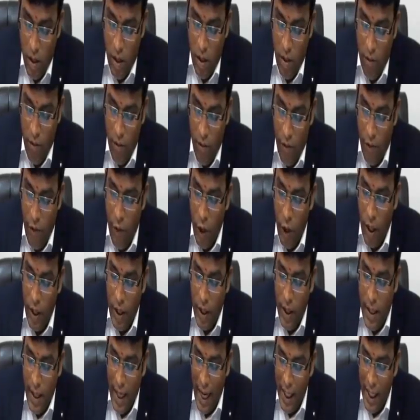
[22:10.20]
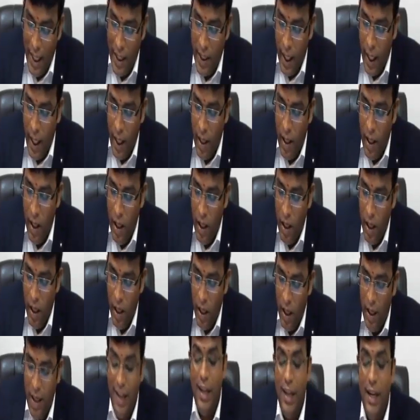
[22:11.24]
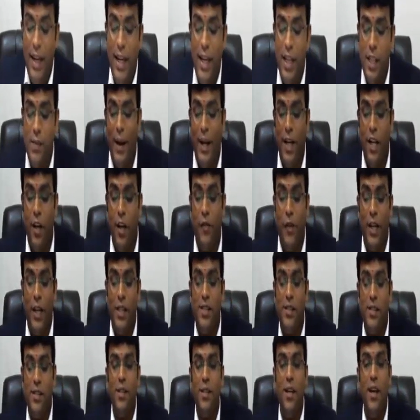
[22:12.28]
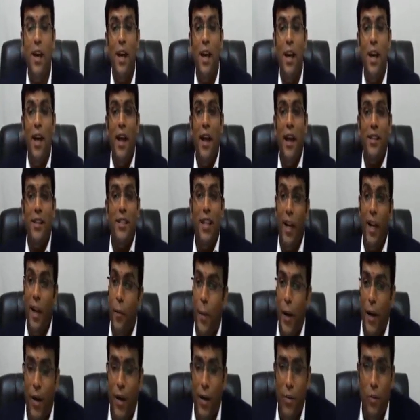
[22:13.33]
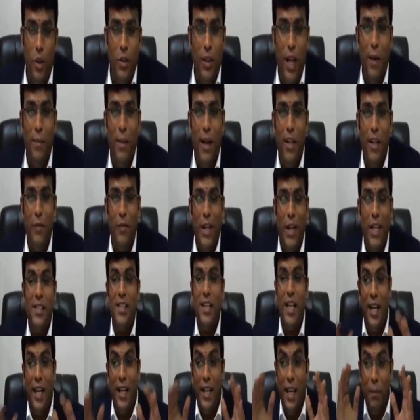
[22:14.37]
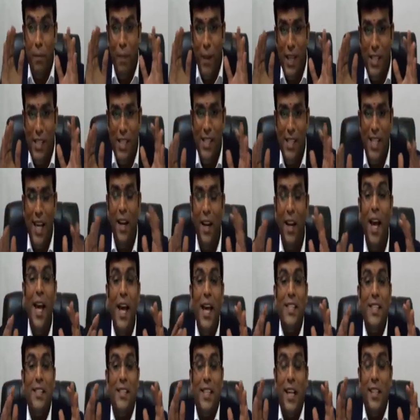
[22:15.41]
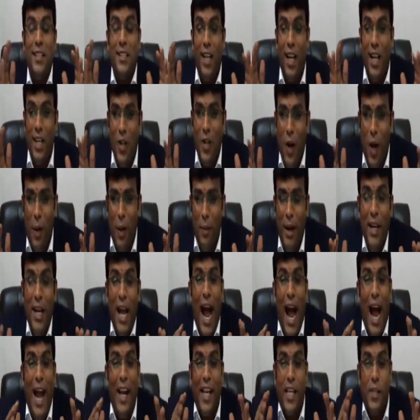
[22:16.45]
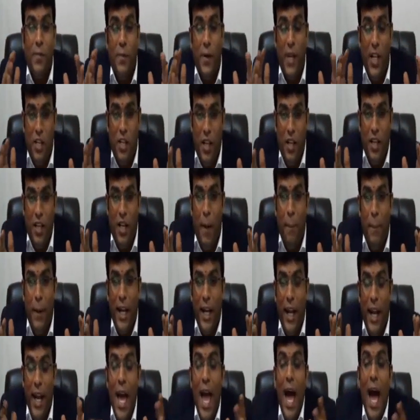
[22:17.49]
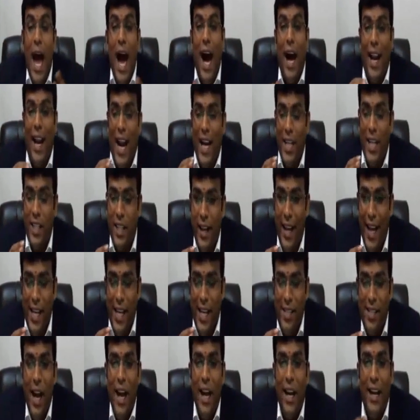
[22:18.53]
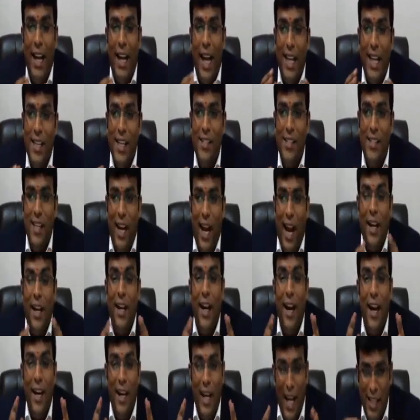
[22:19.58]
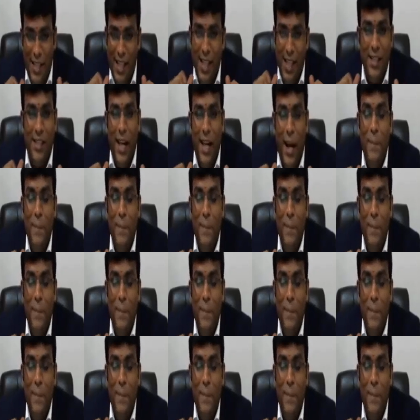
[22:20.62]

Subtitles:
for granting lease, my dear friends. So I repeat one more time, my dear friends, kindly please listen. Central government and exploration company are acting as licensor and licensee,